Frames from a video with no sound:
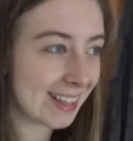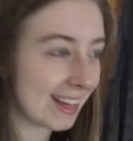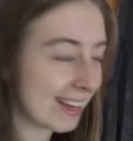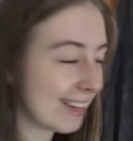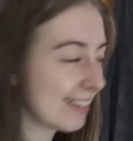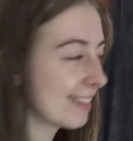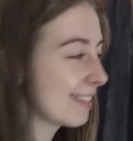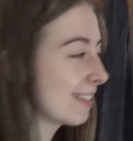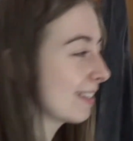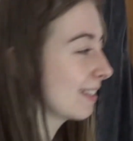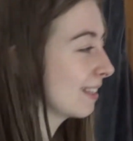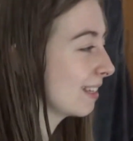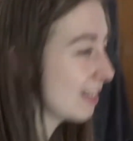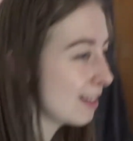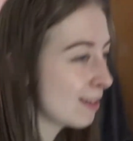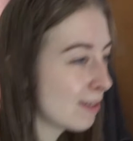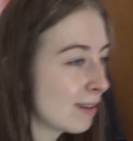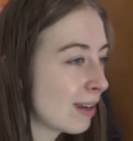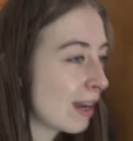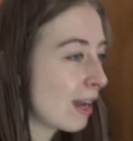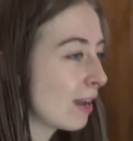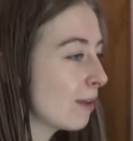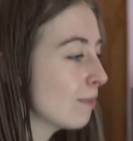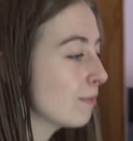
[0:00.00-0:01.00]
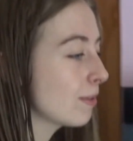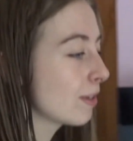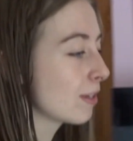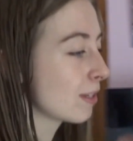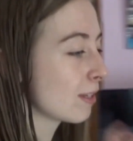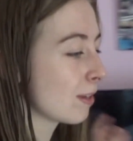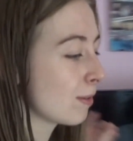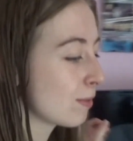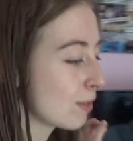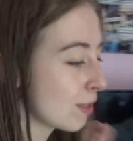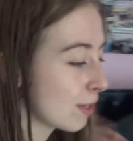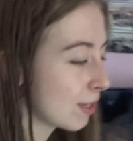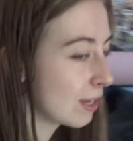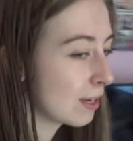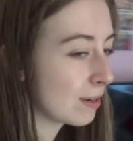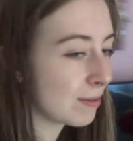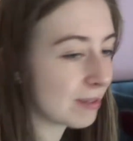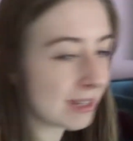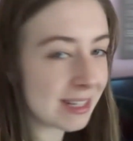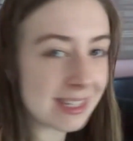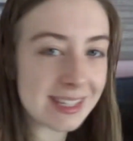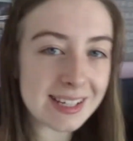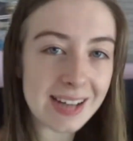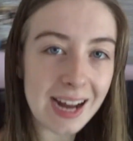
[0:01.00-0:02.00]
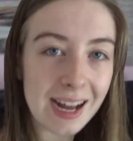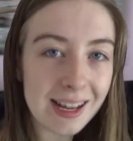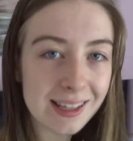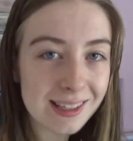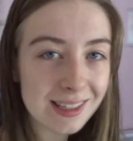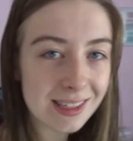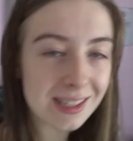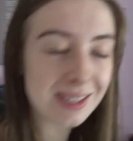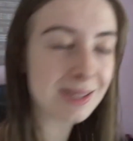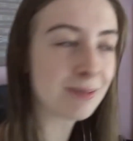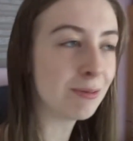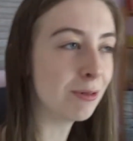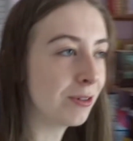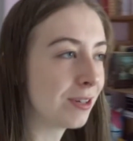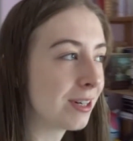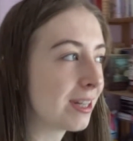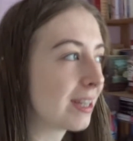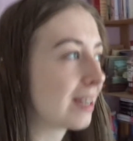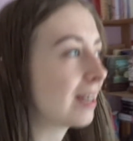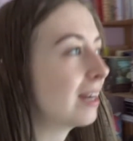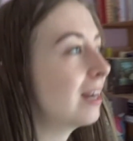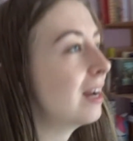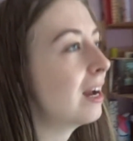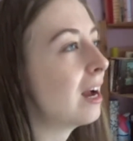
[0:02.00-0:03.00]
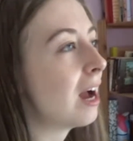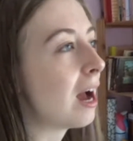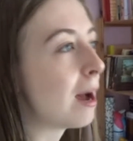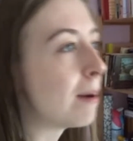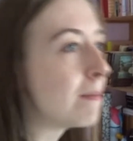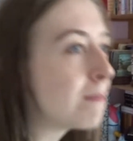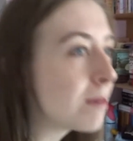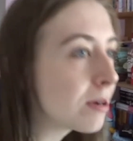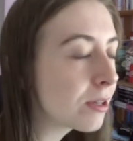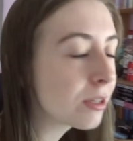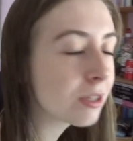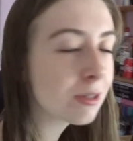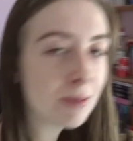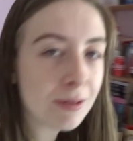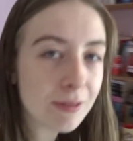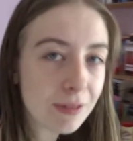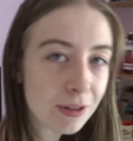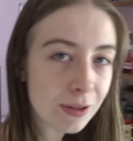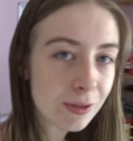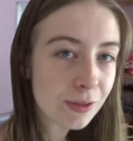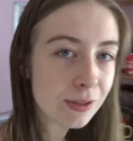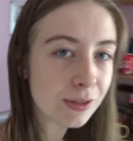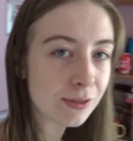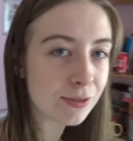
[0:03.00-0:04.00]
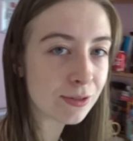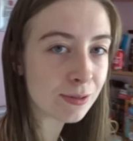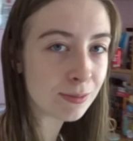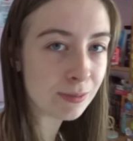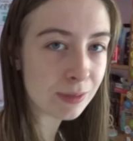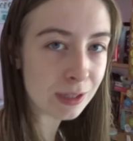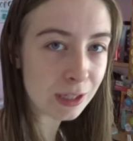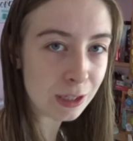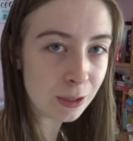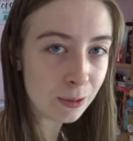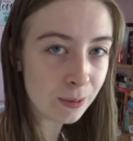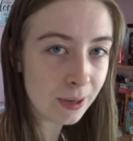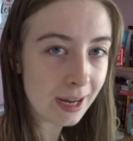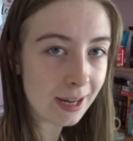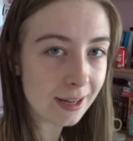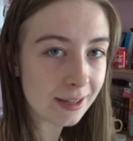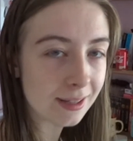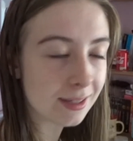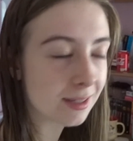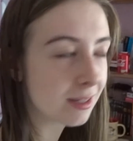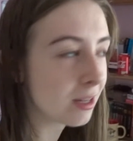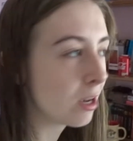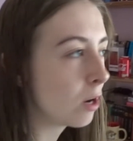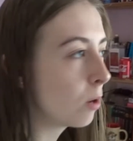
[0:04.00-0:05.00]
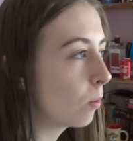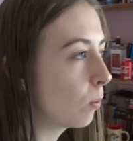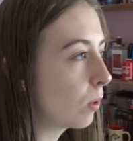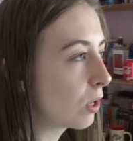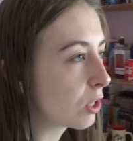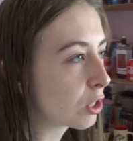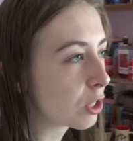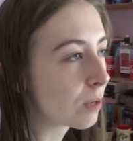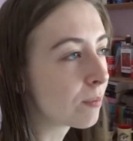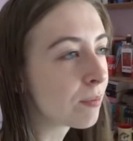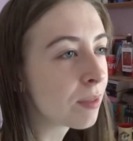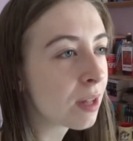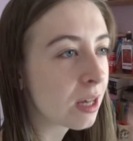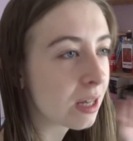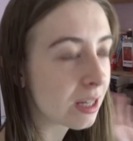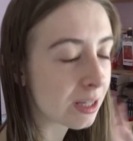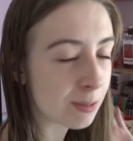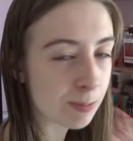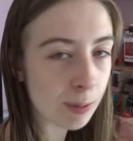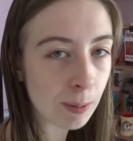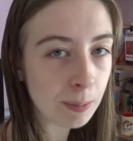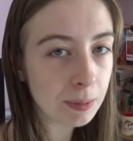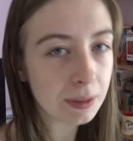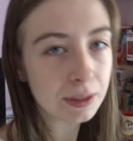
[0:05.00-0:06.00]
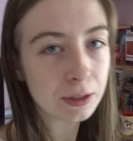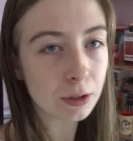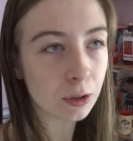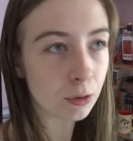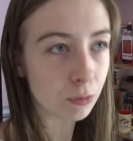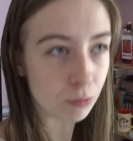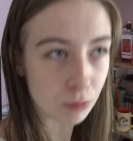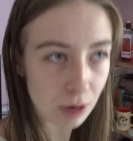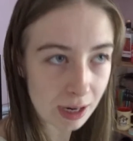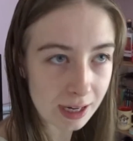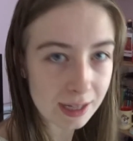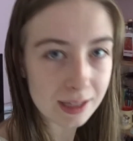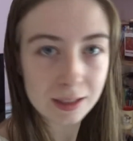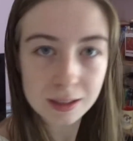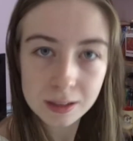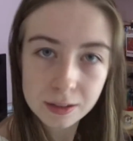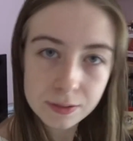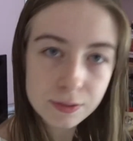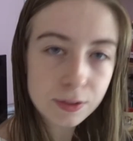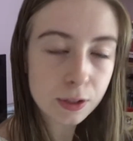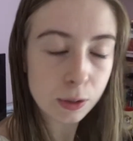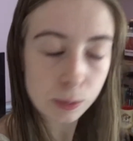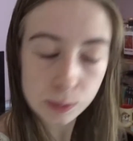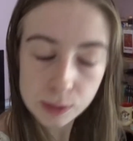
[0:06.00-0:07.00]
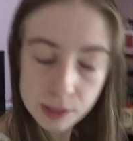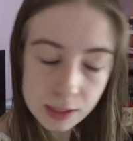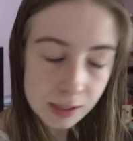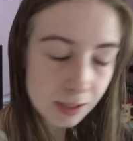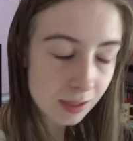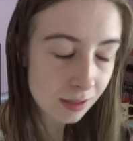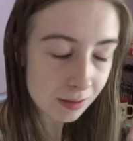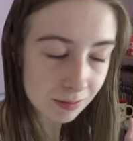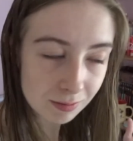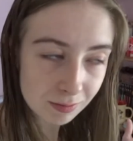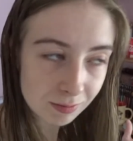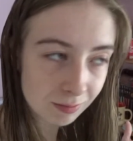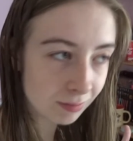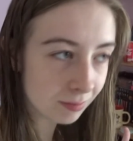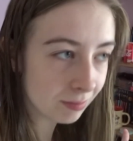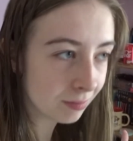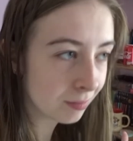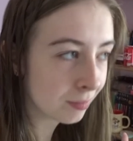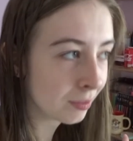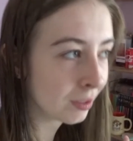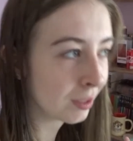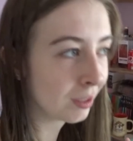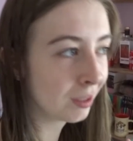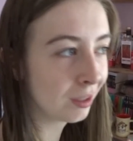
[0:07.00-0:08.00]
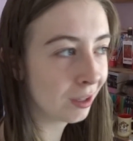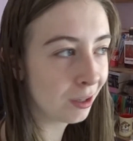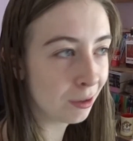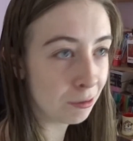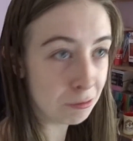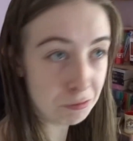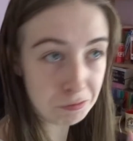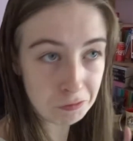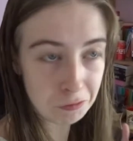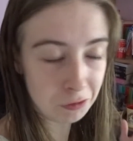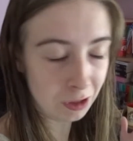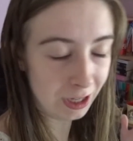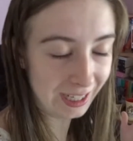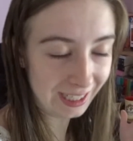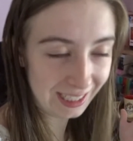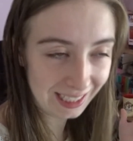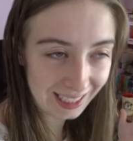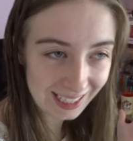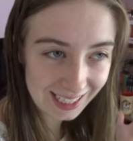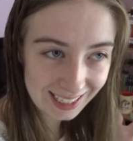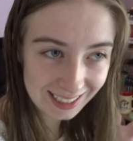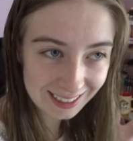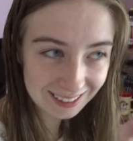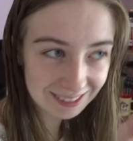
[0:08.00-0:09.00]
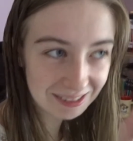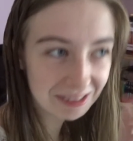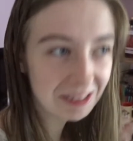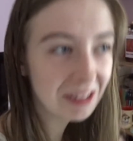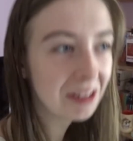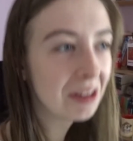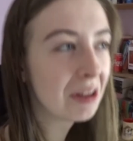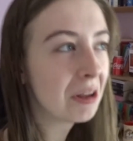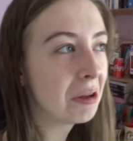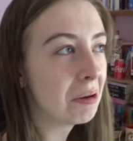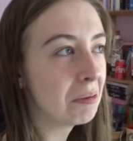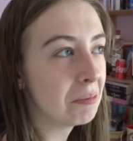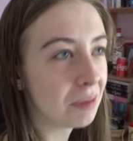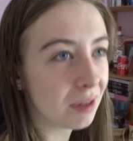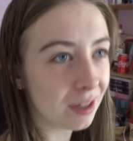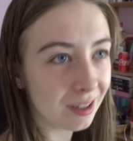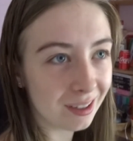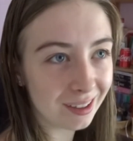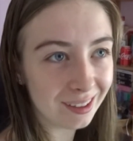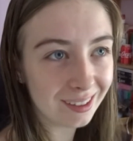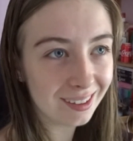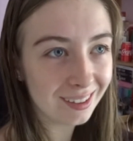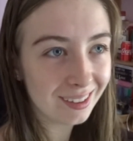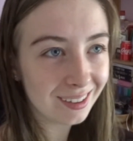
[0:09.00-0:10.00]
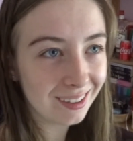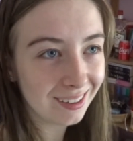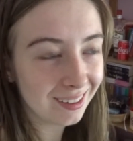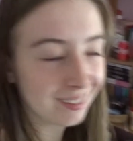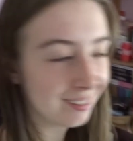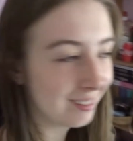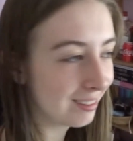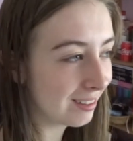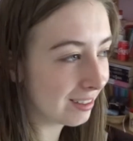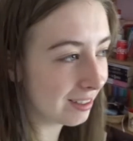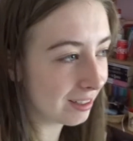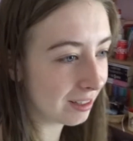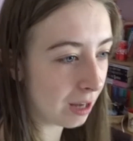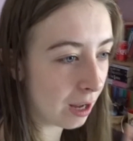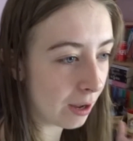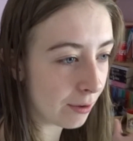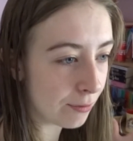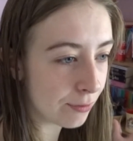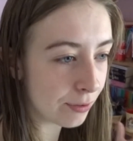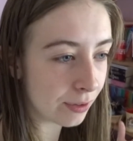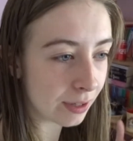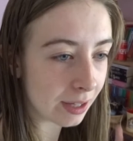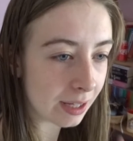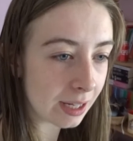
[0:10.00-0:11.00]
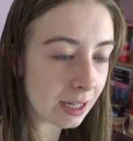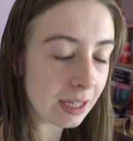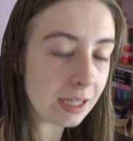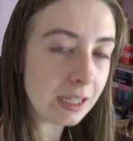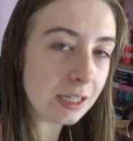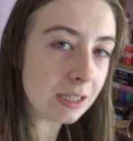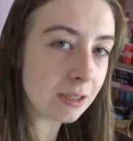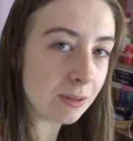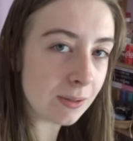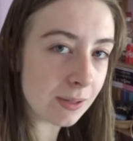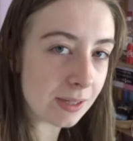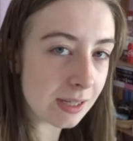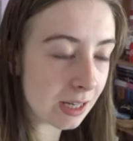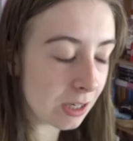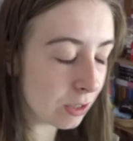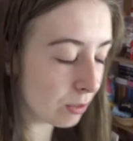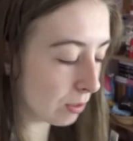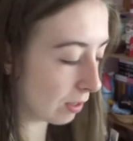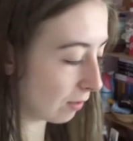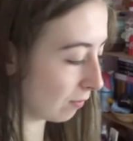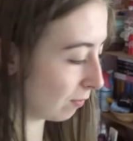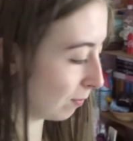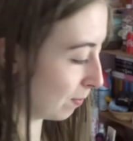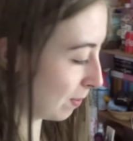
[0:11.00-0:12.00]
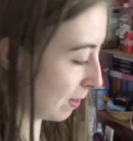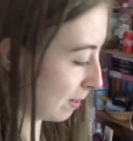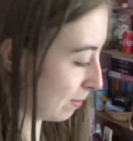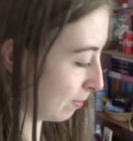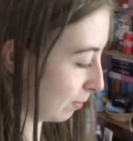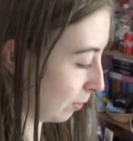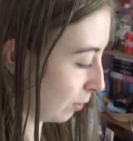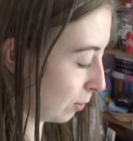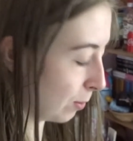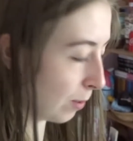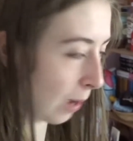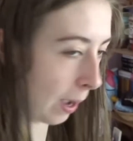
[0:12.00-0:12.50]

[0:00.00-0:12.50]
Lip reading: that is in the UK because I was looking at my stats this morning and most of my viewers are from the US, which that's probably not regular viewers really, but I feel like I need to exaggerate for people who